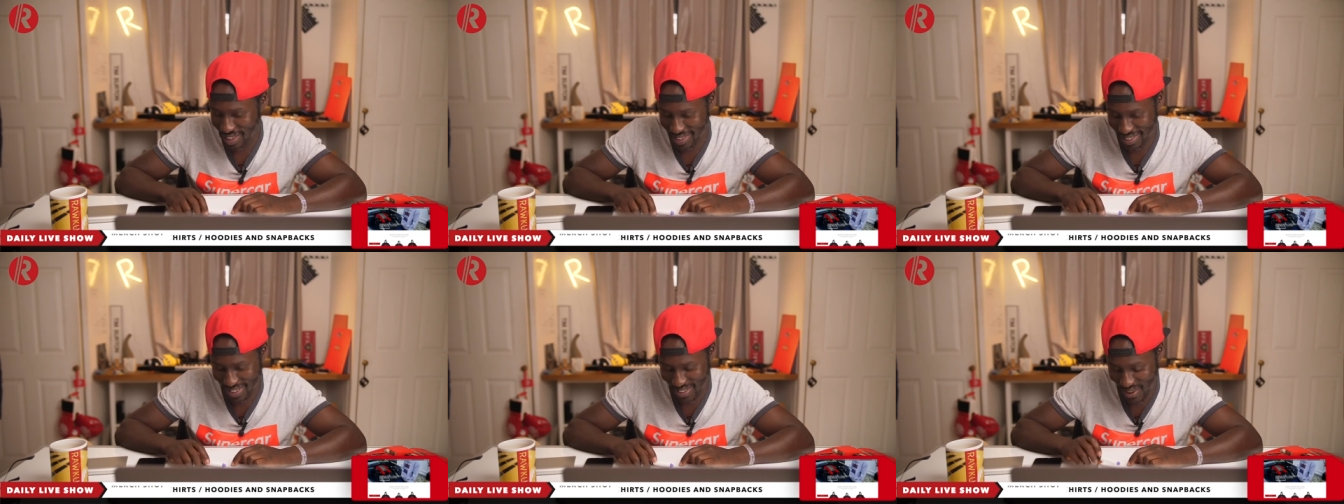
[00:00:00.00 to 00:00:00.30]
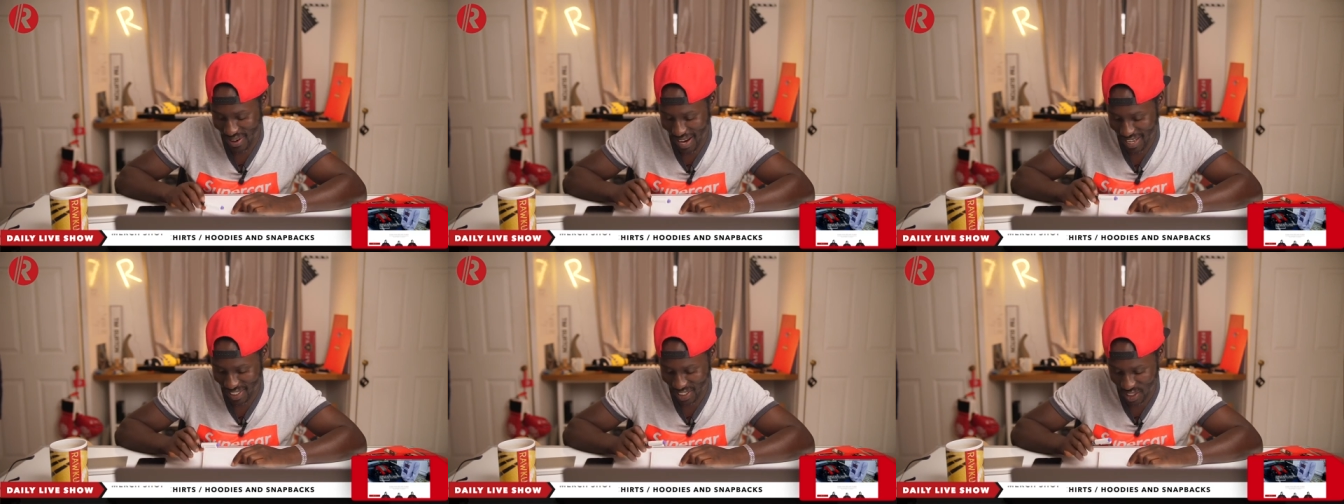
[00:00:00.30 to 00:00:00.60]

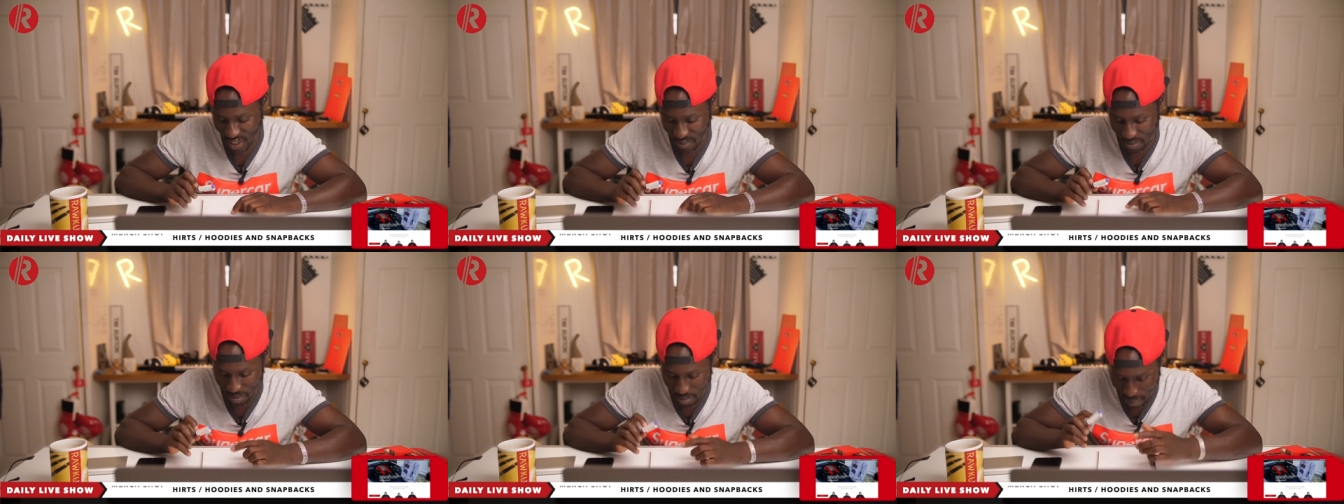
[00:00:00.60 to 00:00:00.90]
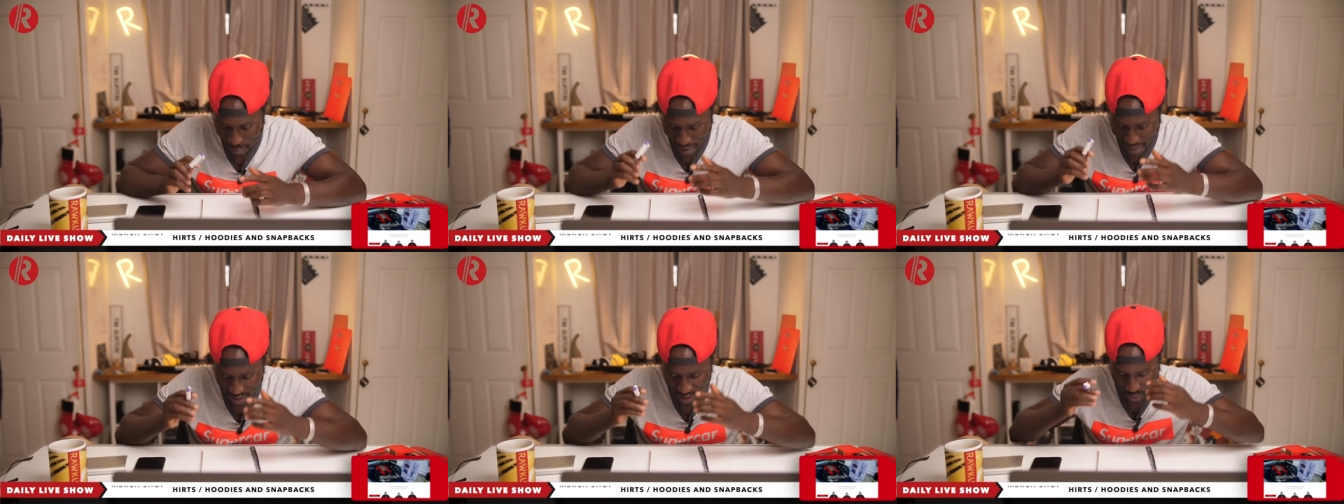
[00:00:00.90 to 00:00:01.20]
Jesus Christ! It's just
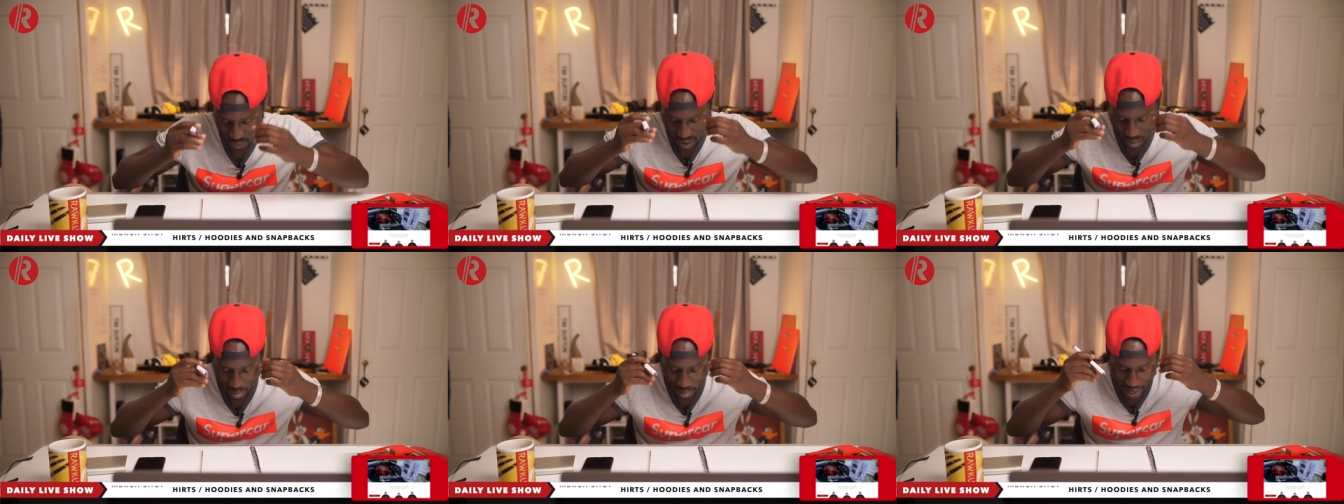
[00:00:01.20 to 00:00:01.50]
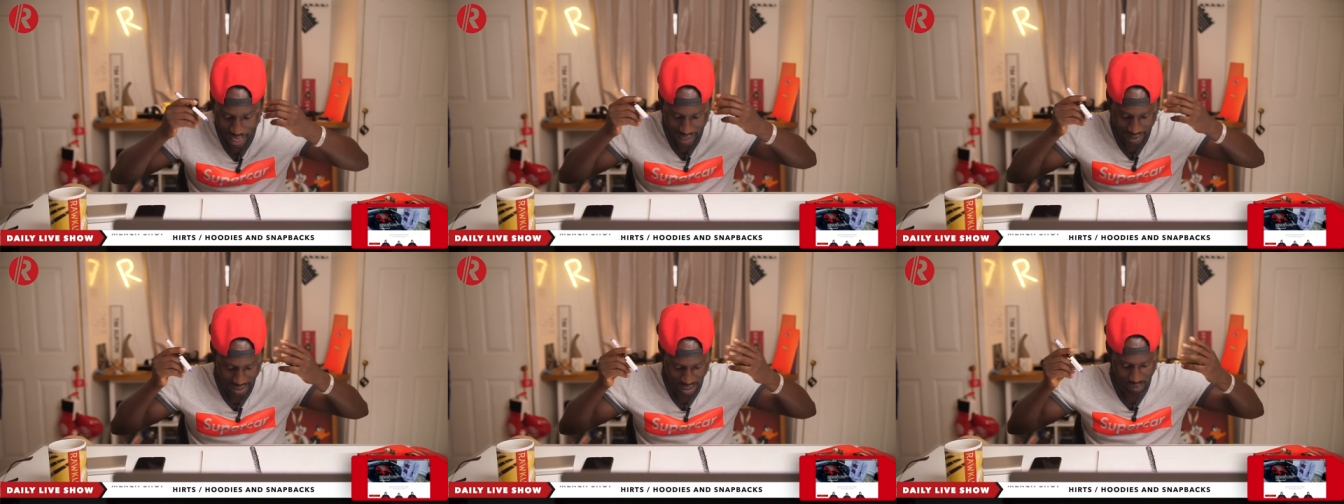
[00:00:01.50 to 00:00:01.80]
my mind just
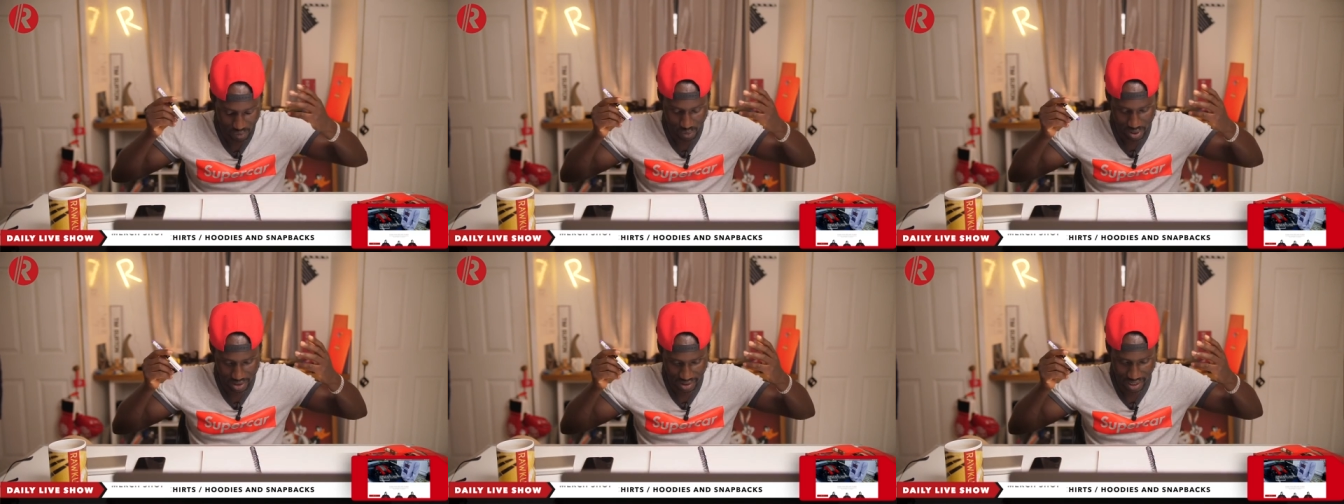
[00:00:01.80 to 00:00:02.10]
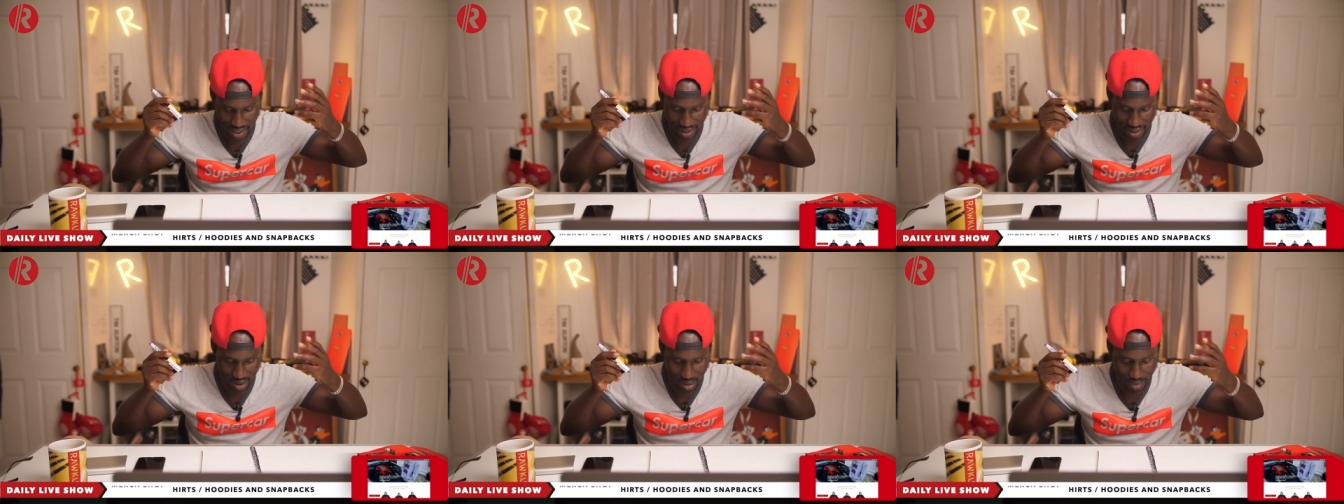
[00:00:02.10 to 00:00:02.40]
went blank there for
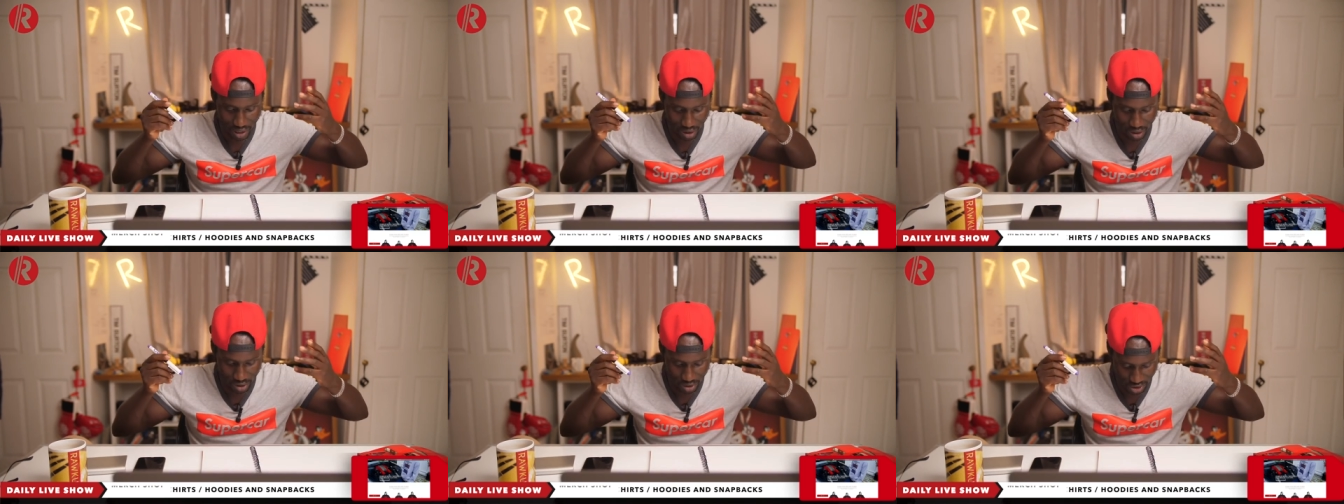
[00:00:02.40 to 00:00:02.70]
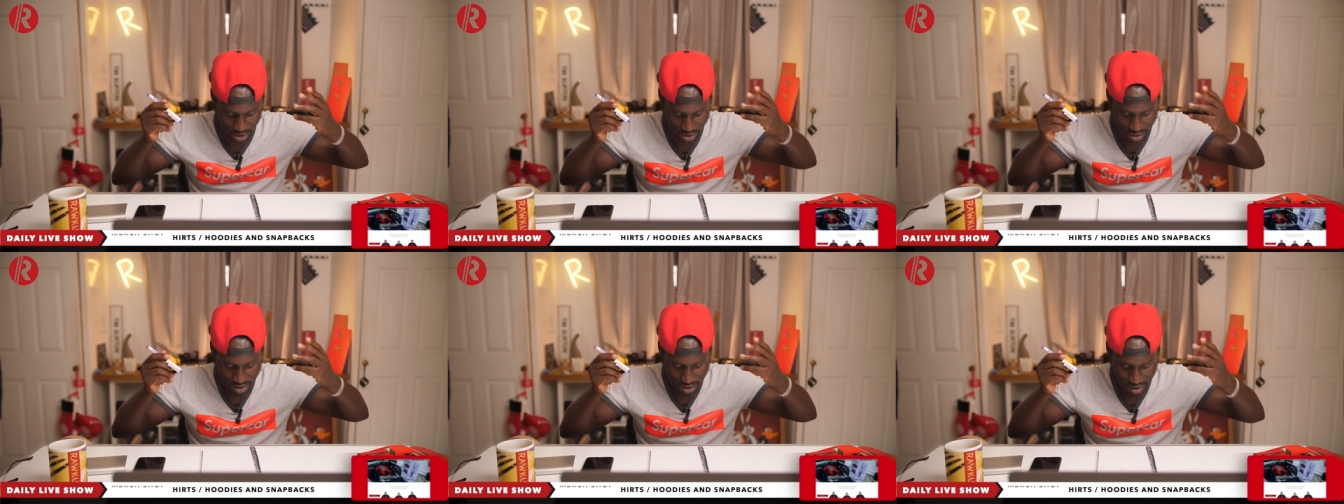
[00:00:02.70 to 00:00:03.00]
a second. Oh my
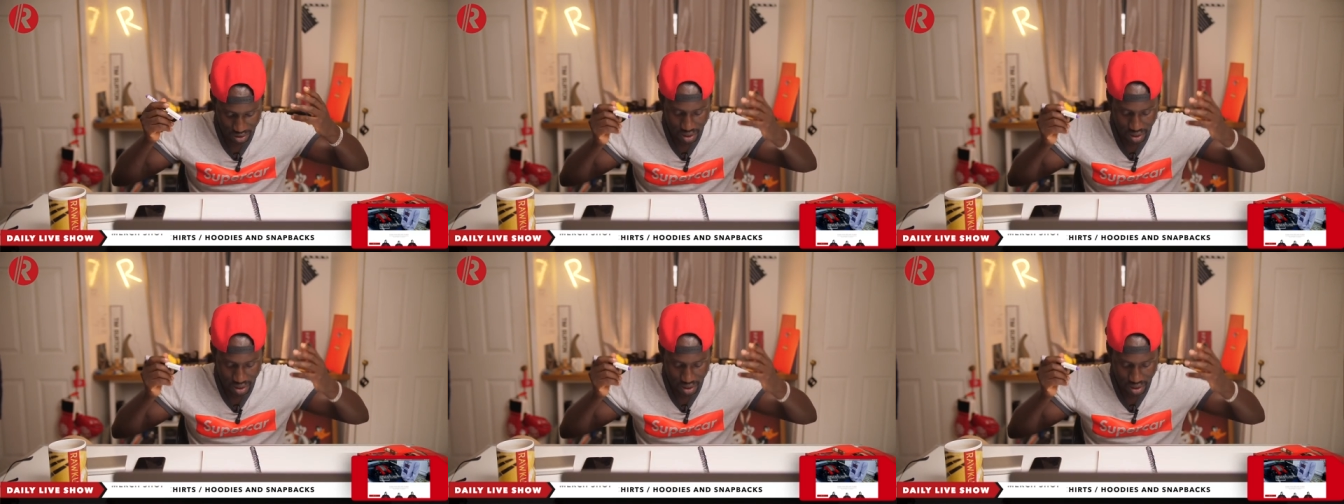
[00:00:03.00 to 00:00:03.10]
gosh.